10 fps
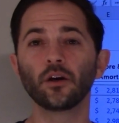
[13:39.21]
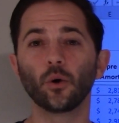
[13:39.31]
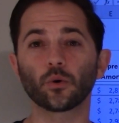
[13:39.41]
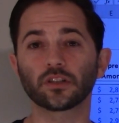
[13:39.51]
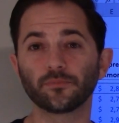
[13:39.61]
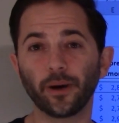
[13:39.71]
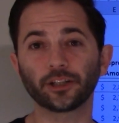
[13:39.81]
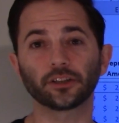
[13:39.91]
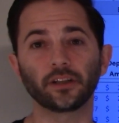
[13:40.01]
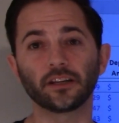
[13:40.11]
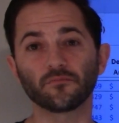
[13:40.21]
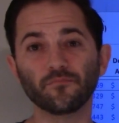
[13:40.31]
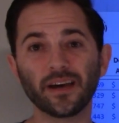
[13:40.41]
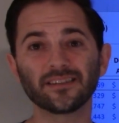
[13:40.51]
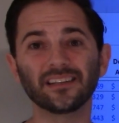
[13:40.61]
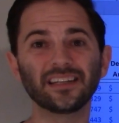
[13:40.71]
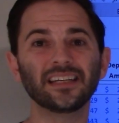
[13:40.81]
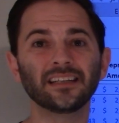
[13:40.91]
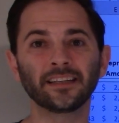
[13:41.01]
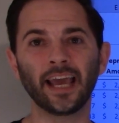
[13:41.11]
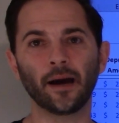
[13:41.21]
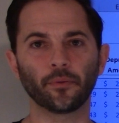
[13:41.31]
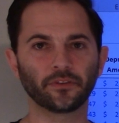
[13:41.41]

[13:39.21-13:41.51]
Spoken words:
or specialized mezzanine capital.